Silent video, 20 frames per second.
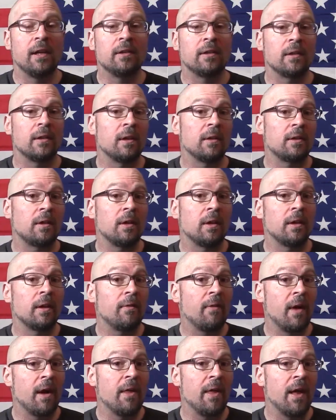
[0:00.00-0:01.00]
and let's
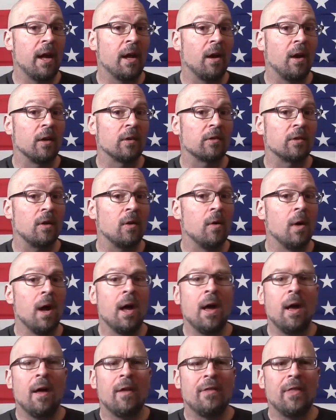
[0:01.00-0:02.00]
clarify that also.
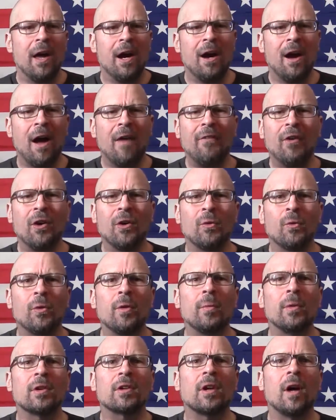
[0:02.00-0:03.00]
I've heard
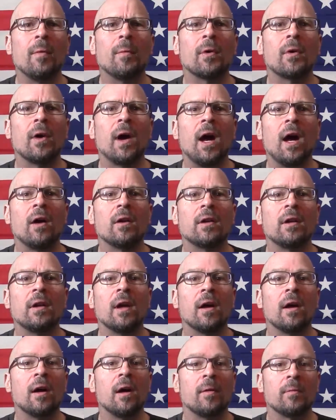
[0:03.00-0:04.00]
rumors come around, and
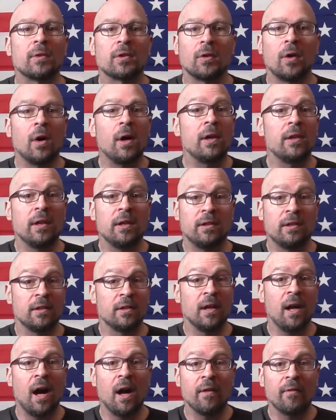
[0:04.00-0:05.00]
I'm sorry, this
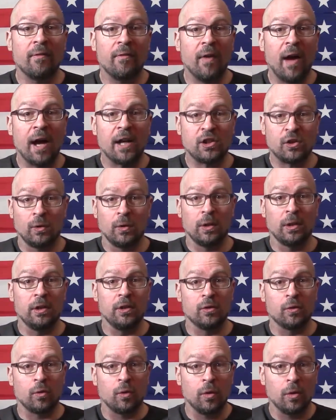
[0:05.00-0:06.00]
is not factually
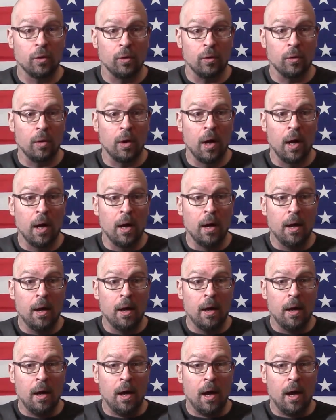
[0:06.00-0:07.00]
true.
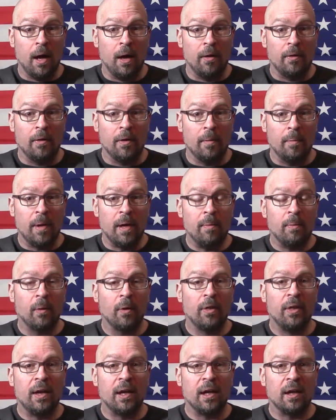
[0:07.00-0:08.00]
That people
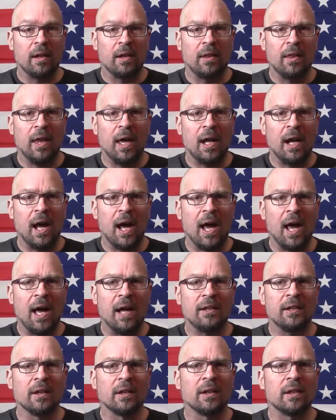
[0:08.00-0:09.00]
think that I
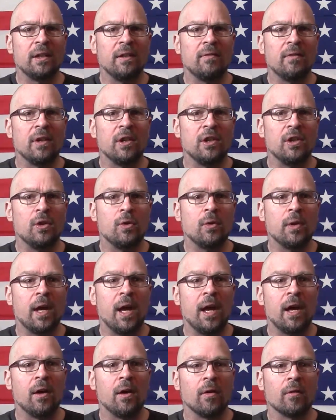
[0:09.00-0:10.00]
had to leave the
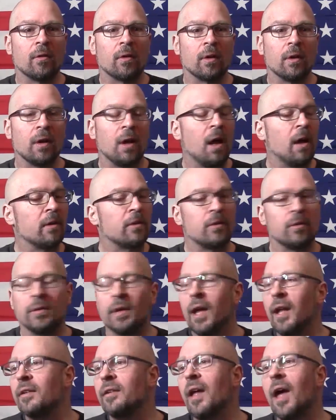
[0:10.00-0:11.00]
UK over a lawsuit.
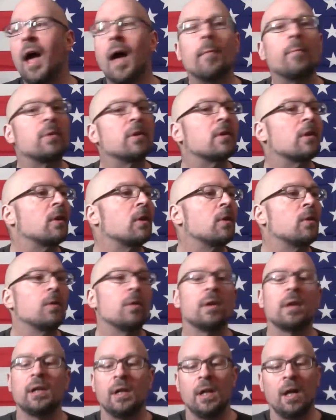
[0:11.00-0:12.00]
That is
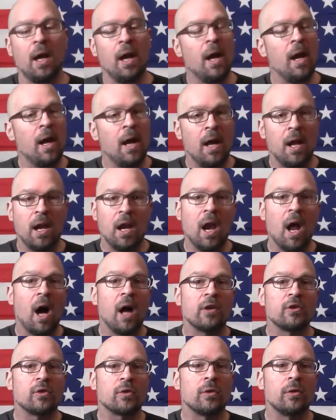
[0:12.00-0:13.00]
absolutely
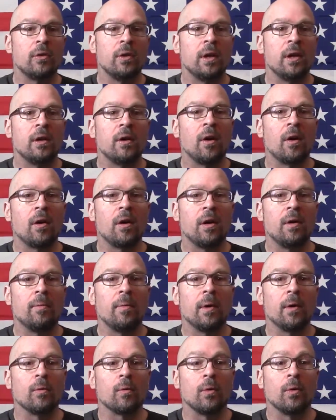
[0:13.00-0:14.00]
not true. It had already
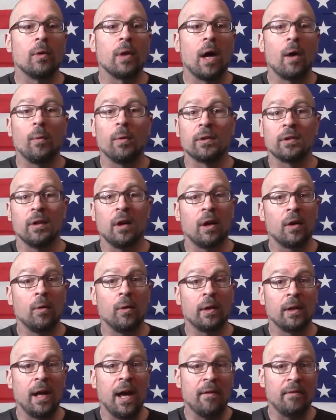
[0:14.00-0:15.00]
been ruled I was not
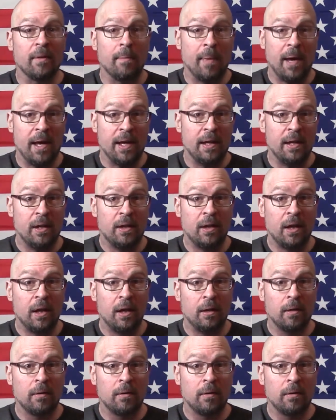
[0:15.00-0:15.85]
going to have to pay anything.